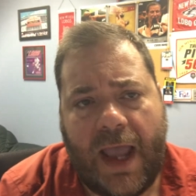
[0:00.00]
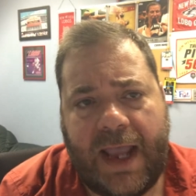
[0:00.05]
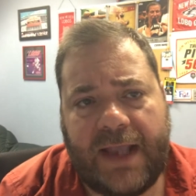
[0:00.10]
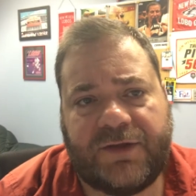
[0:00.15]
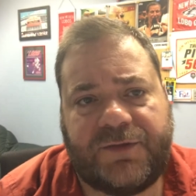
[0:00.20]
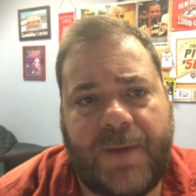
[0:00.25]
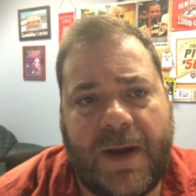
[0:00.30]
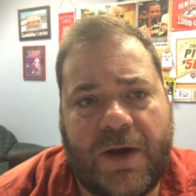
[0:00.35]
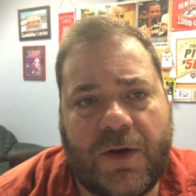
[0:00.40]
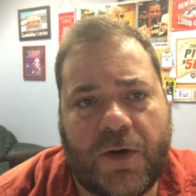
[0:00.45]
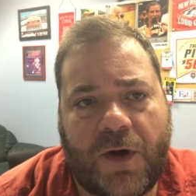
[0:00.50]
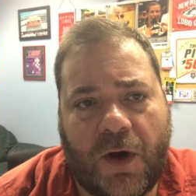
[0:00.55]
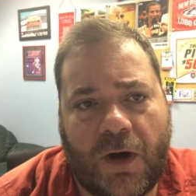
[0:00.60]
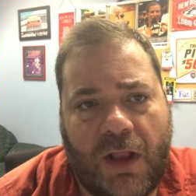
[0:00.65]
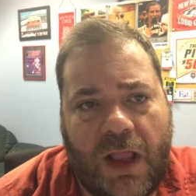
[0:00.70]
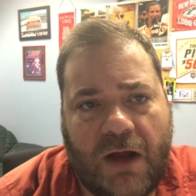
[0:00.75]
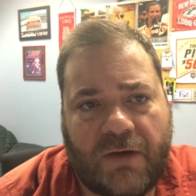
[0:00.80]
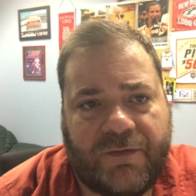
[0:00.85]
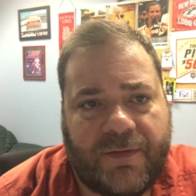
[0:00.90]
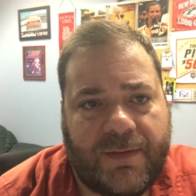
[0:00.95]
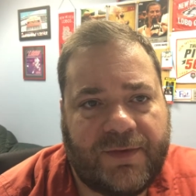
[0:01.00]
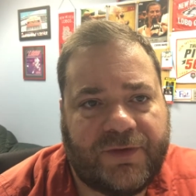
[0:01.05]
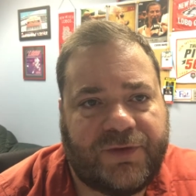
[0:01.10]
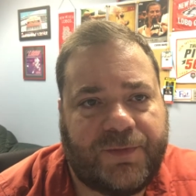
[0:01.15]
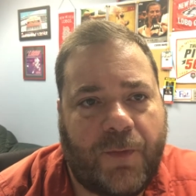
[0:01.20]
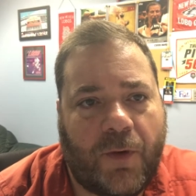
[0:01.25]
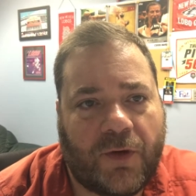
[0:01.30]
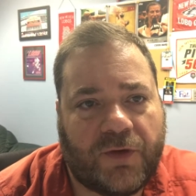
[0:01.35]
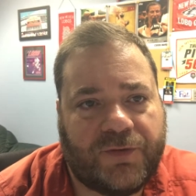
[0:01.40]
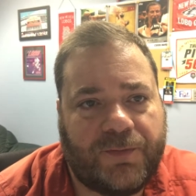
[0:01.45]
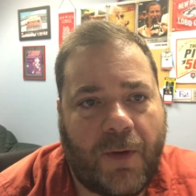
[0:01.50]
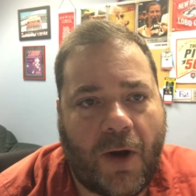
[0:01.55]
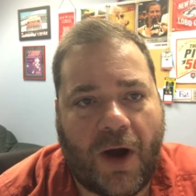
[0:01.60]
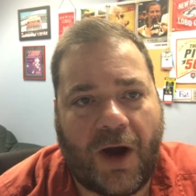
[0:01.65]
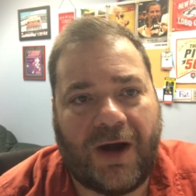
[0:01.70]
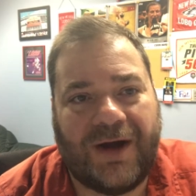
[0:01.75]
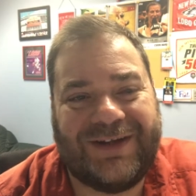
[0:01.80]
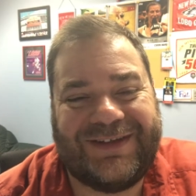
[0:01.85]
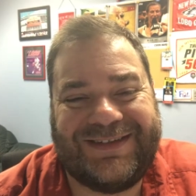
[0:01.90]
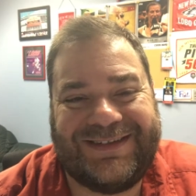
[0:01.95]
Hey, it's Michael Curlow from the Sports
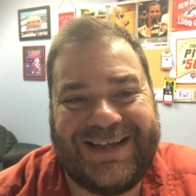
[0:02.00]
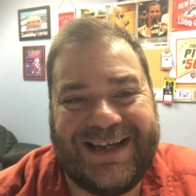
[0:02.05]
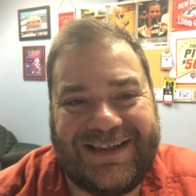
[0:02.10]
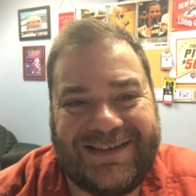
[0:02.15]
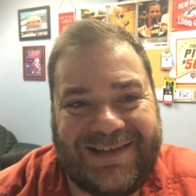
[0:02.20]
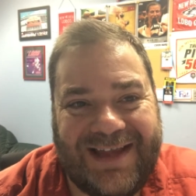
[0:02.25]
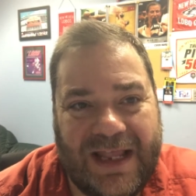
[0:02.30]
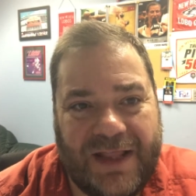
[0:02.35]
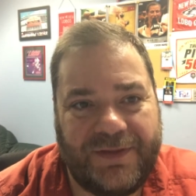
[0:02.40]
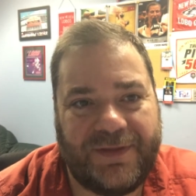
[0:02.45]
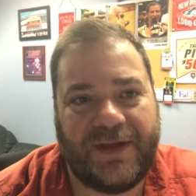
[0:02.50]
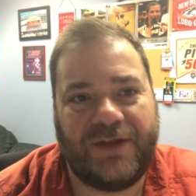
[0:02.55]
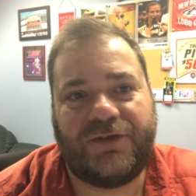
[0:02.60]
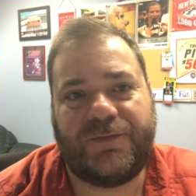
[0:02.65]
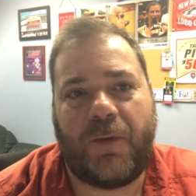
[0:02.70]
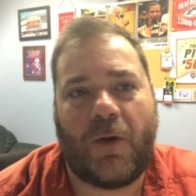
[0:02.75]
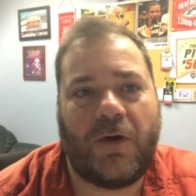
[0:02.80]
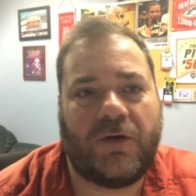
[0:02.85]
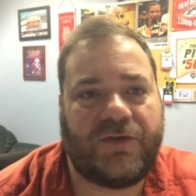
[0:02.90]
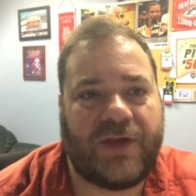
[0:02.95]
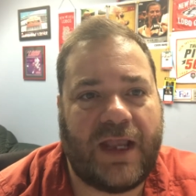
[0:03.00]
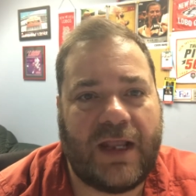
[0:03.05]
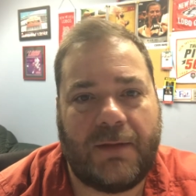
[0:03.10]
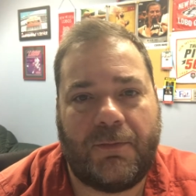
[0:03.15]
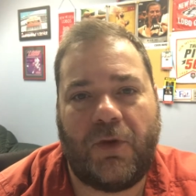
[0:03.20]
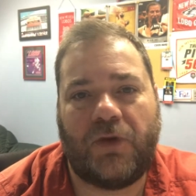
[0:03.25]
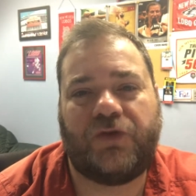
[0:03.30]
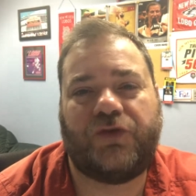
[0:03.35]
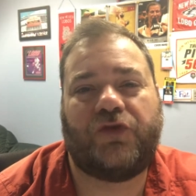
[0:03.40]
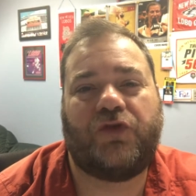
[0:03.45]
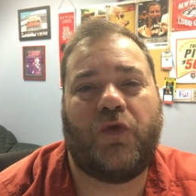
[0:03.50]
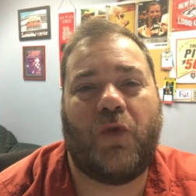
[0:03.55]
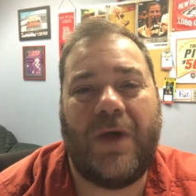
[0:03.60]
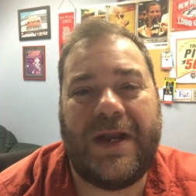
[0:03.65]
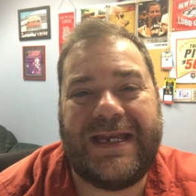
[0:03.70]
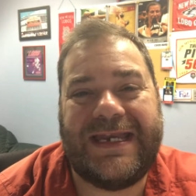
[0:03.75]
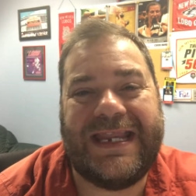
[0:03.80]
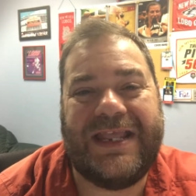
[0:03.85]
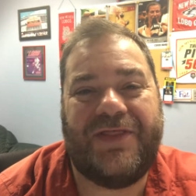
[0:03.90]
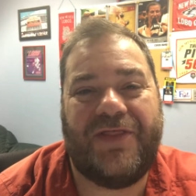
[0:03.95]
Bar. 610, the Sports Animals
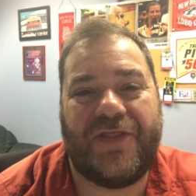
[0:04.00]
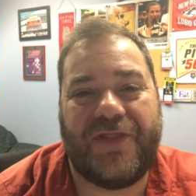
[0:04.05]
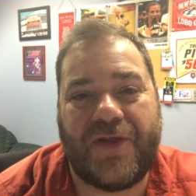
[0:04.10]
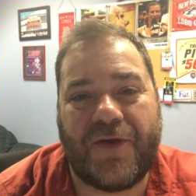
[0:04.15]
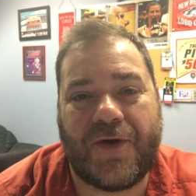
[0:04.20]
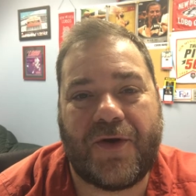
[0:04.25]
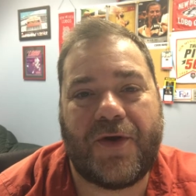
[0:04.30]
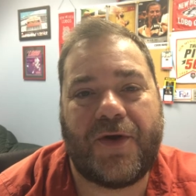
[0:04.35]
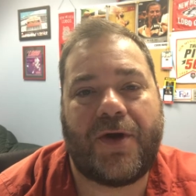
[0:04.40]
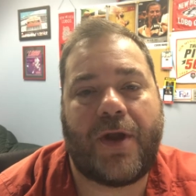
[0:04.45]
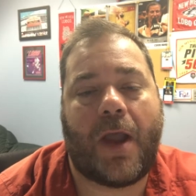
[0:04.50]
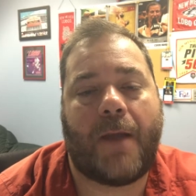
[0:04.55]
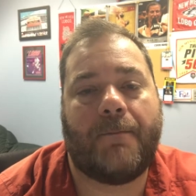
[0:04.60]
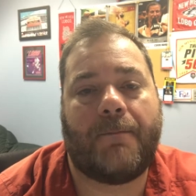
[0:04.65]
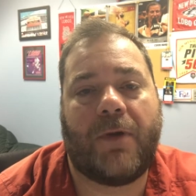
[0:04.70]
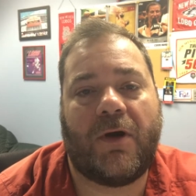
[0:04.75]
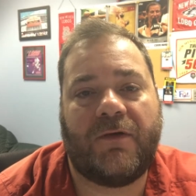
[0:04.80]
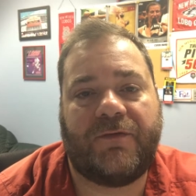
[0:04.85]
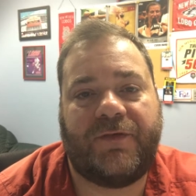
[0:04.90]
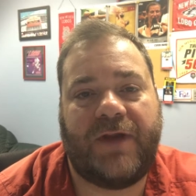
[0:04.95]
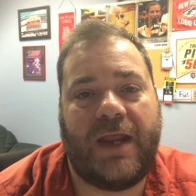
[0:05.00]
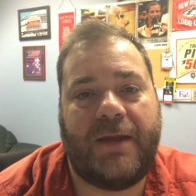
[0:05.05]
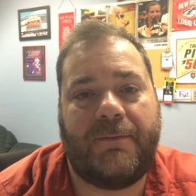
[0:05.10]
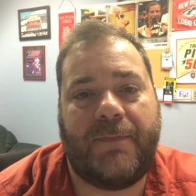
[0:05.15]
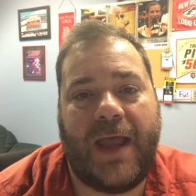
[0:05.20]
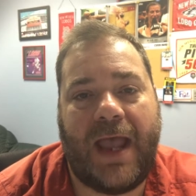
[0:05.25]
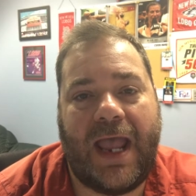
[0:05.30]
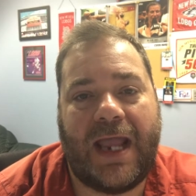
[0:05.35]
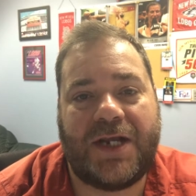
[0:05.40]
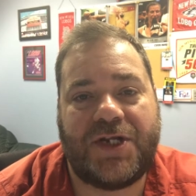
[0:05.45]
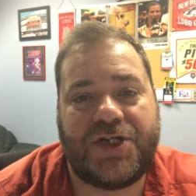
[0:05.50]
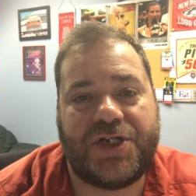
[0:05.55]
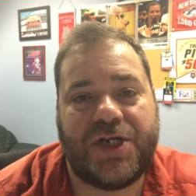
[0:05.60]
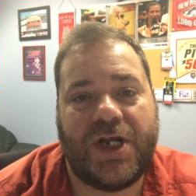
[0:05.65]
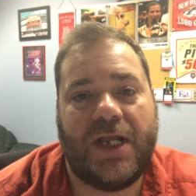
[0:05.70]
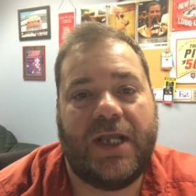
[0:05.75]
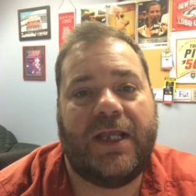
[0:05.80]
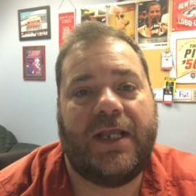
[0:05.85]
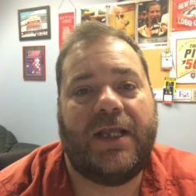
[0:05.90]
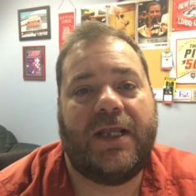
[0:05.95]
23rd birthday bash
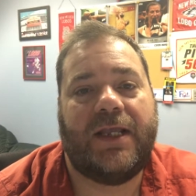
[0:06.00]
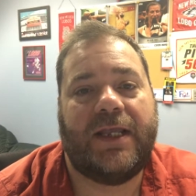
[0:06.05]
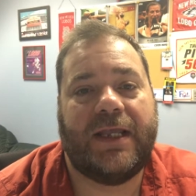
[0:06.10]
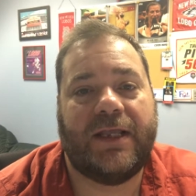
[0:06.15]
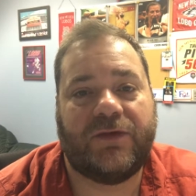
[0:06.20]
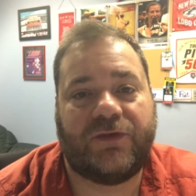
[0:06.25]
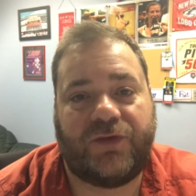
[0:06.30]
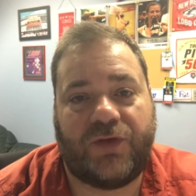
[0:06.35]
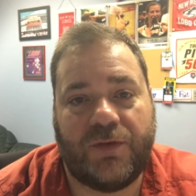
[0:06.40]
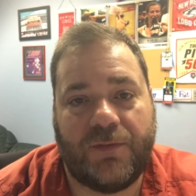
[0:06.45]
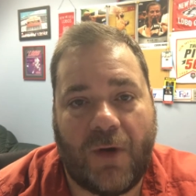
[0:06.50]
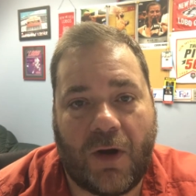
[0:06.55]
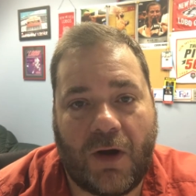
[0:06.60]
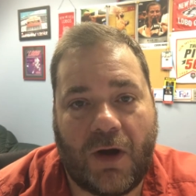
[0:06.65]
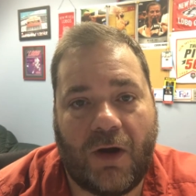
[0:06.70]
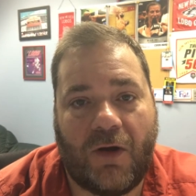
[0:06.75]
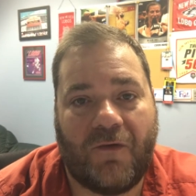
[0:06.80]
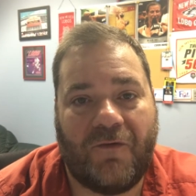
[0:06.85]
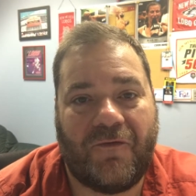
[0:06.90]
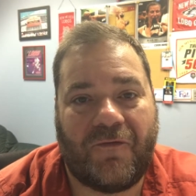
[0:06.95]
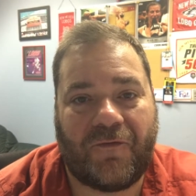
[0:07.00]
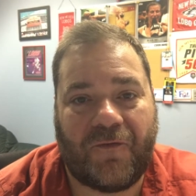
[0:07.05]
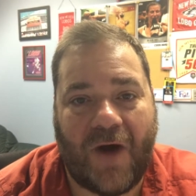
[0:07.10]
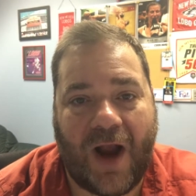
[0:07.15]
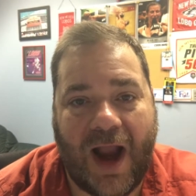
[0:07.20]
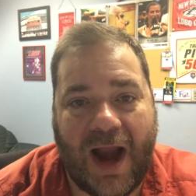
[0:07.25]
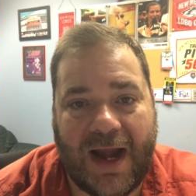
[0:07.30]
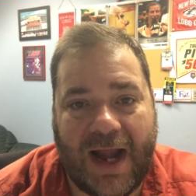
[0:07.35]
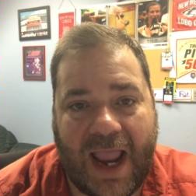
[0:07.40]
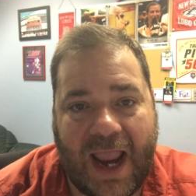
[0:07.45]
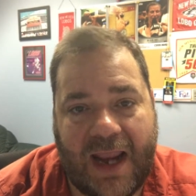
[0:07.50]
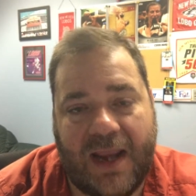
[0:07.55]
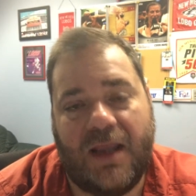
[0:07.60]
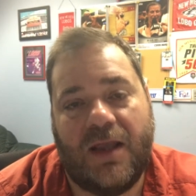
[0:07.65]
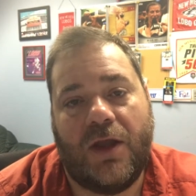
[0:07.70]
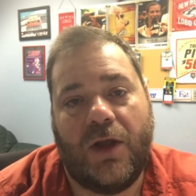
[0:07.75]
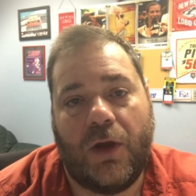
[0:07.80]
is tomorrow, Friday.